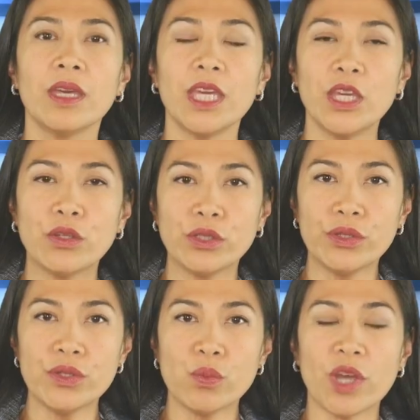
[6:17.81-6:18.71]
Eagle
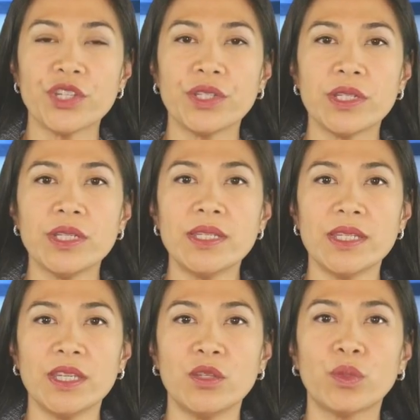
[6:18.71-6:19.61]
News, Washington,
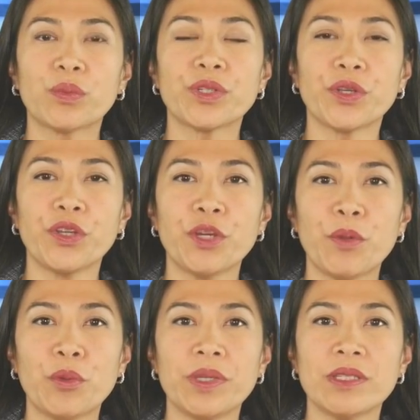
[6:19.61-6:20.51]
D.C. will return in a
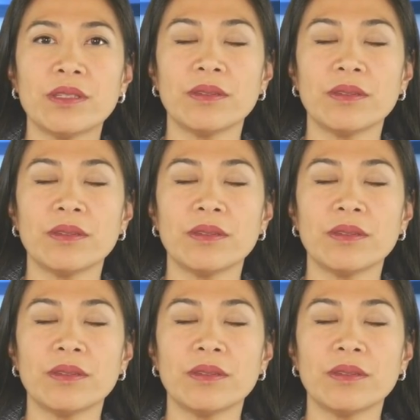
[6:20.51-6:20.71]
moment.